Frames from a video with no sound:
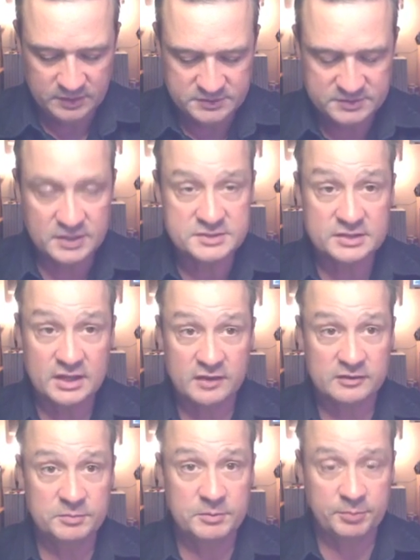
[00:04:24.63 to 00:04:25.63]
Doesn't have
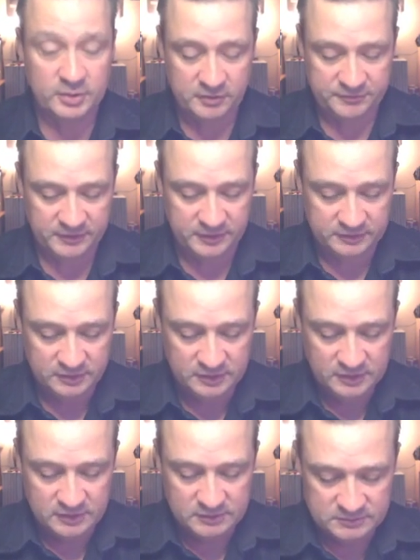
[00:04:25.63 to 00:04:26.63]
to be perfect,
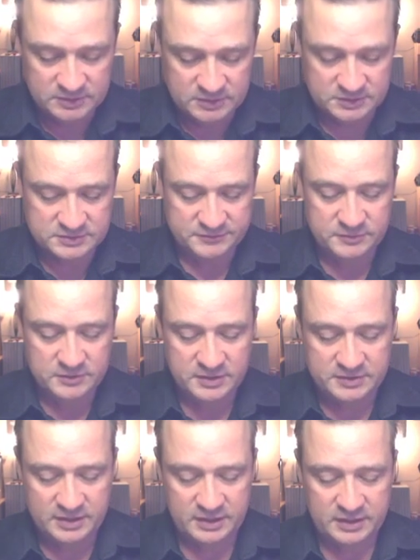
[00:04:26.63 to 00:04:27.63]
because if you
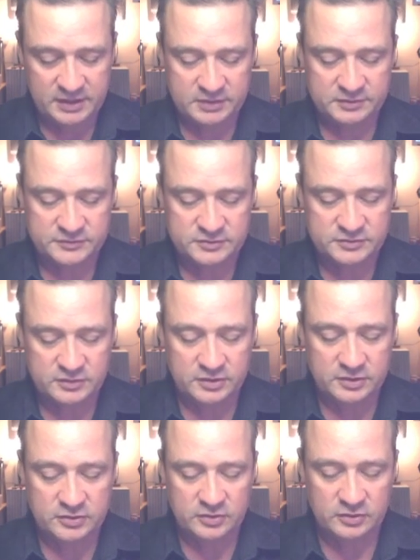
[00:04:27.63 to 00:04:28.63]
get that kind of
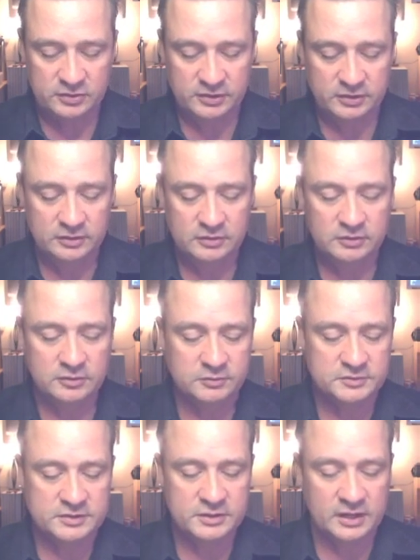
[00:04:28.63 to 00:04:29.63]
started curling, look
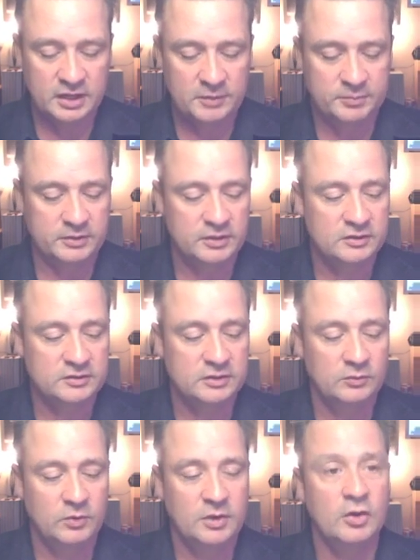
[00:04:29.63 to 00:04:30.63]
what's going to happen. It's going
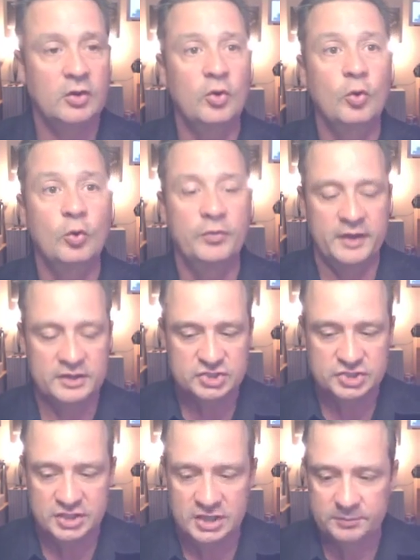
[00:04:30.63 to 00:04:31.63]
to want to hold that
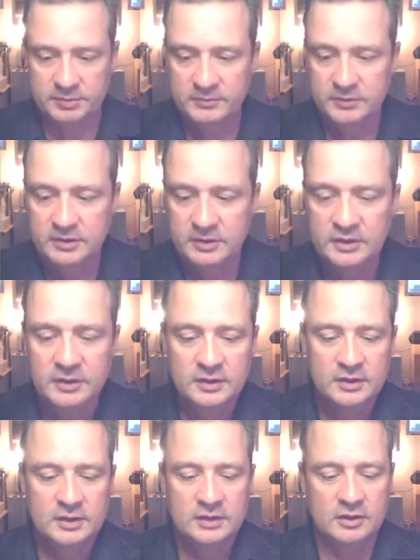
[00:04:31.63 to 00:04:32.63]
shape.
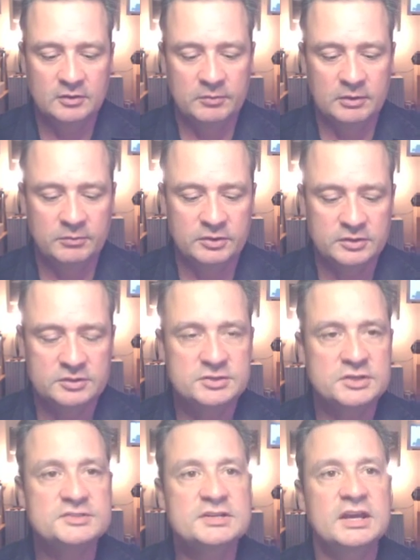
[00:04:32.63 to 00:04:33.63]
Now remember,
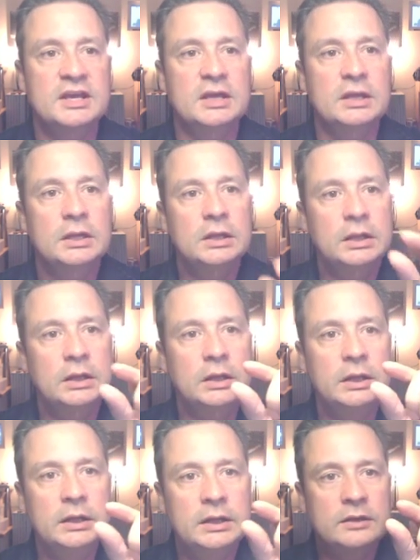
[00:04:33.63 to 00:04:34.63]
just a
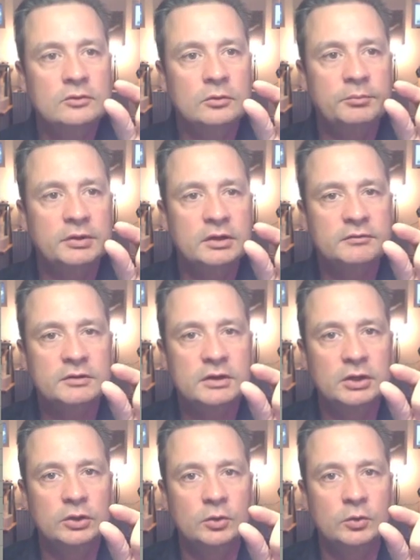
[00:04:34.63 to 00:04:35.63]
little bit of
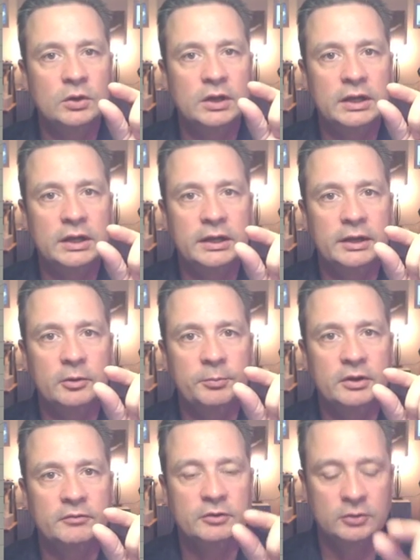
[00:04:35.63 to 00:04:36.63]
glue, a little
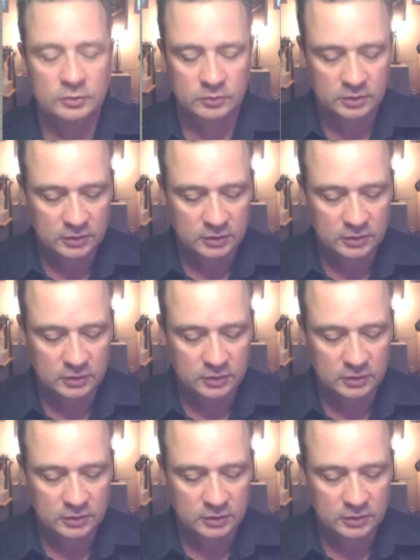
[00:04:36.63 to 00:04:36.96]
bit of glue.